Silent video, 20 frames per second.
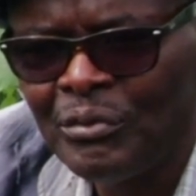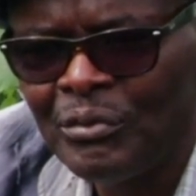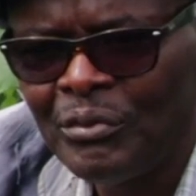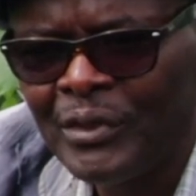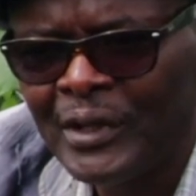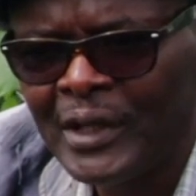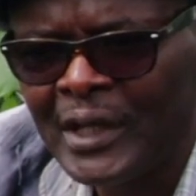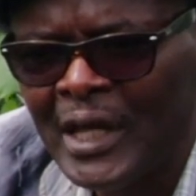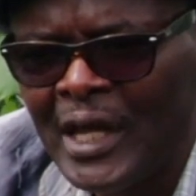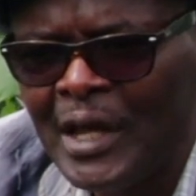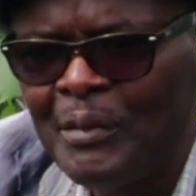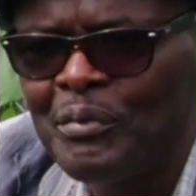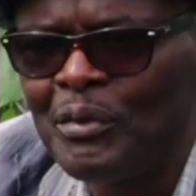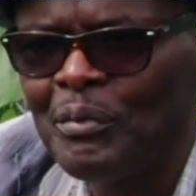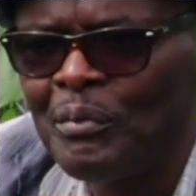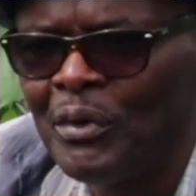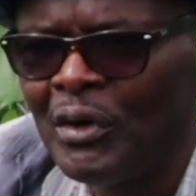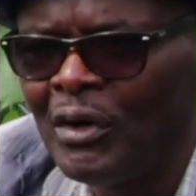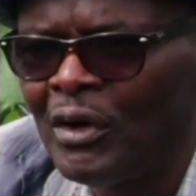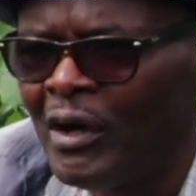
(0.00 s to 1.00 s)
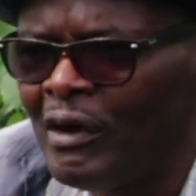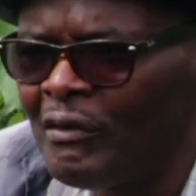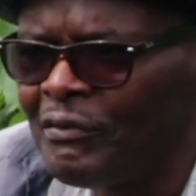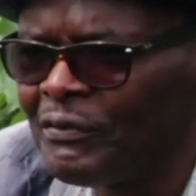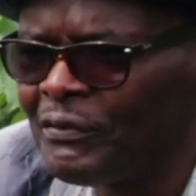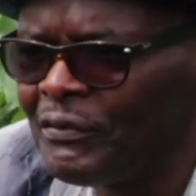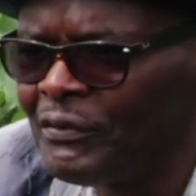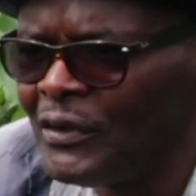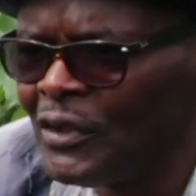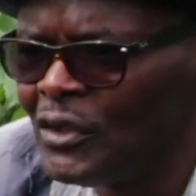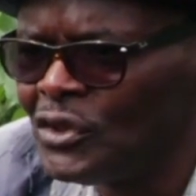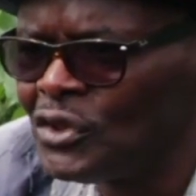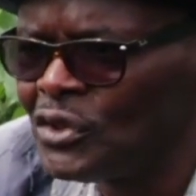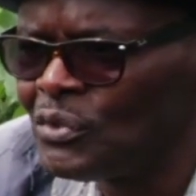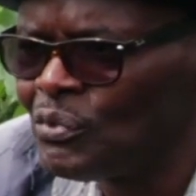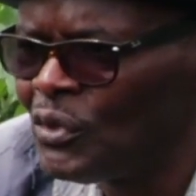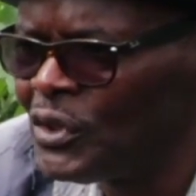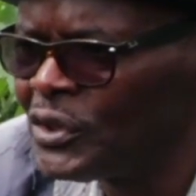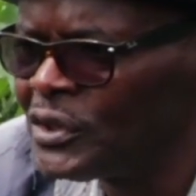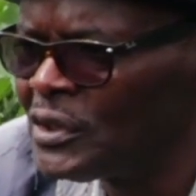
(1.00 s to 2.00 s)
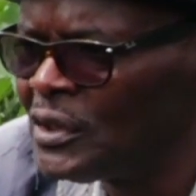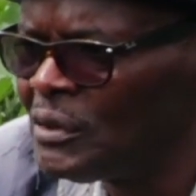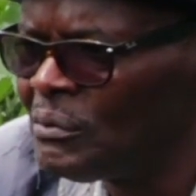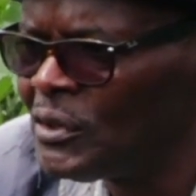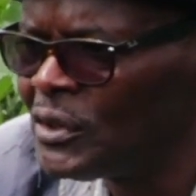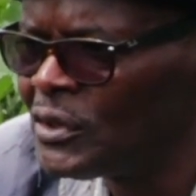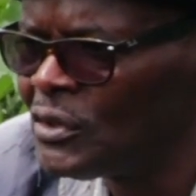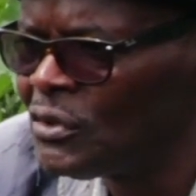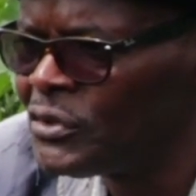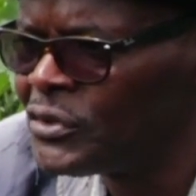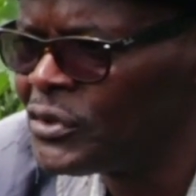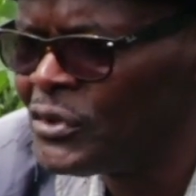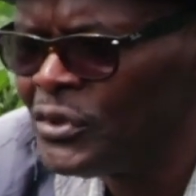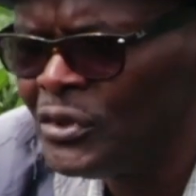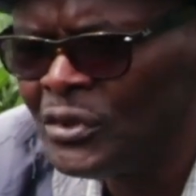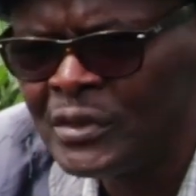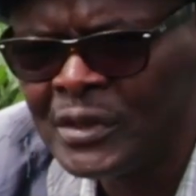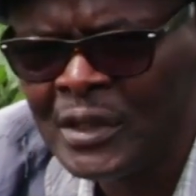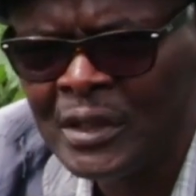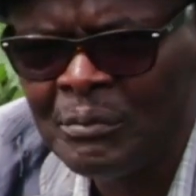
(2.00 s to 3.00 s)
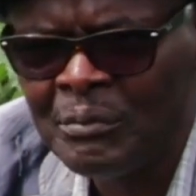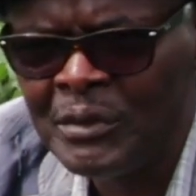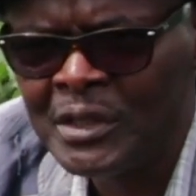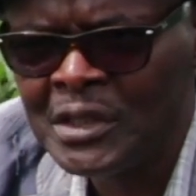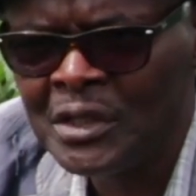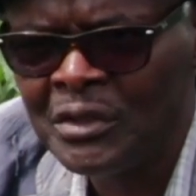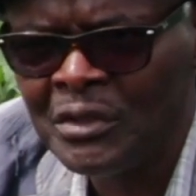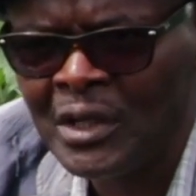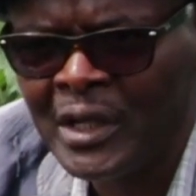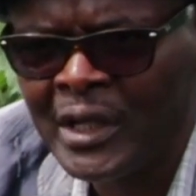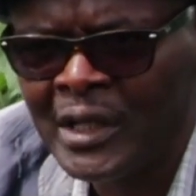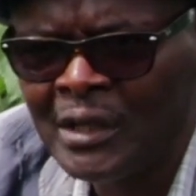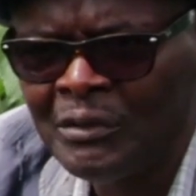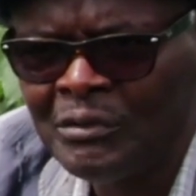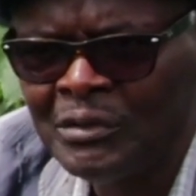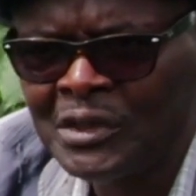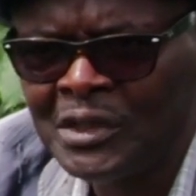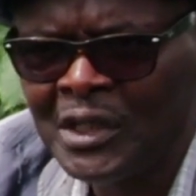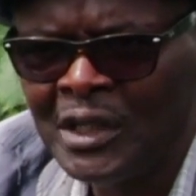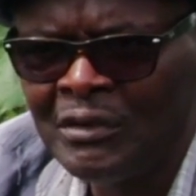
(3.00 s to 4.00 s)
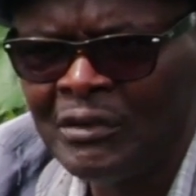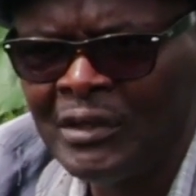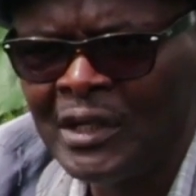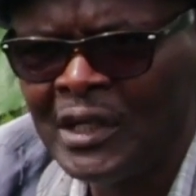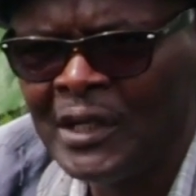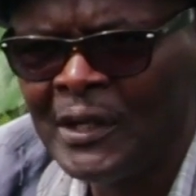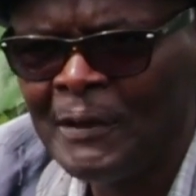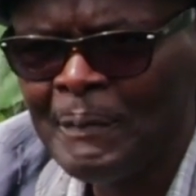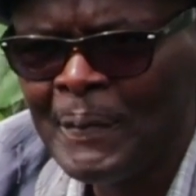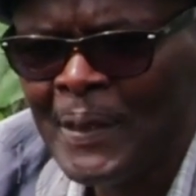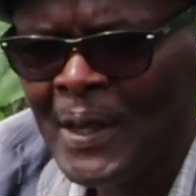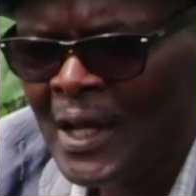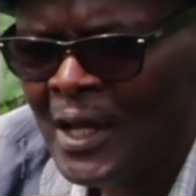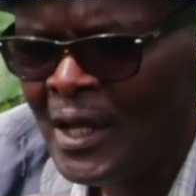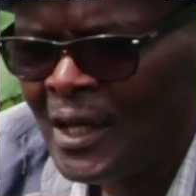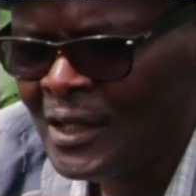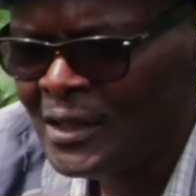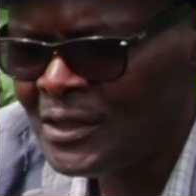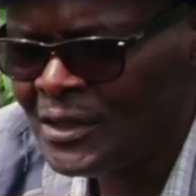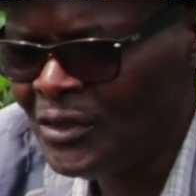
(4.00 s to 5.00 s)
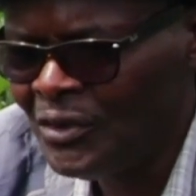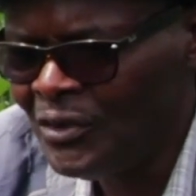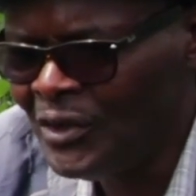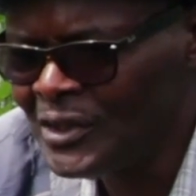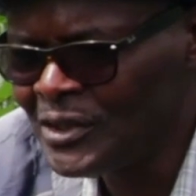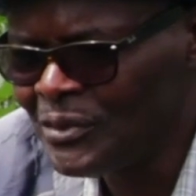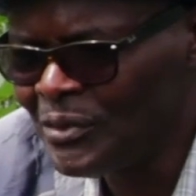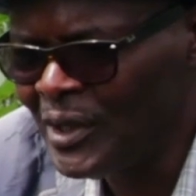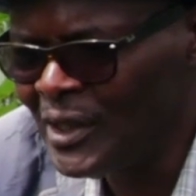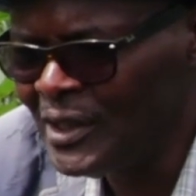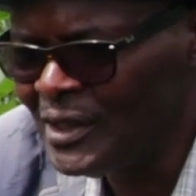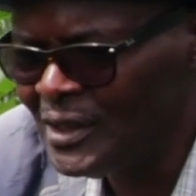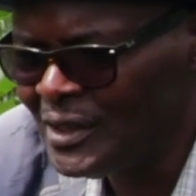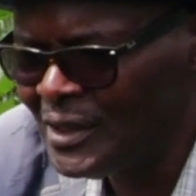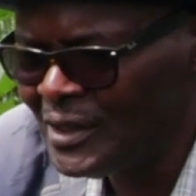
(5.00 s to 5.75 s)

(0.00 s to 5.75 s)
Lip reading: were capable of not just watching but also using the material that I would generate. So I was quite